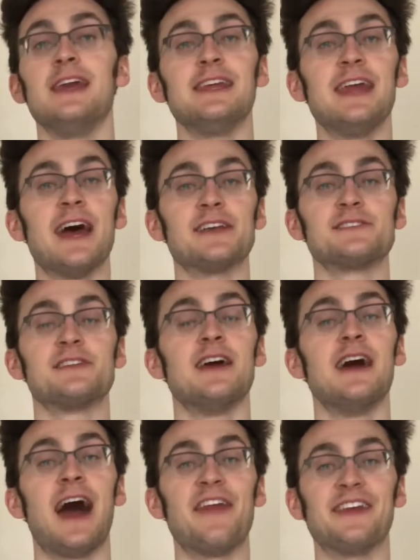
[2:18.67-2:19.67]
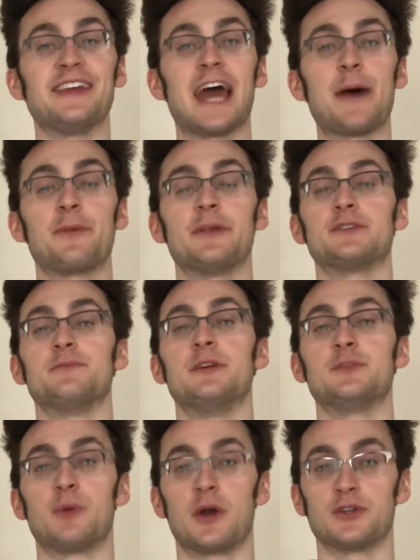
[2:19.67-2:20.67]
Yes, I think capitalism
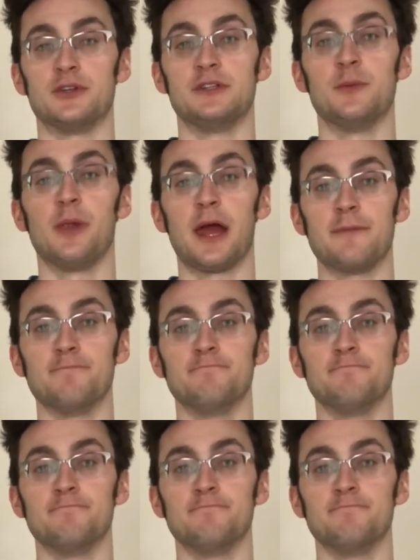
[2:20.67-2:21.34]
is partially to blame.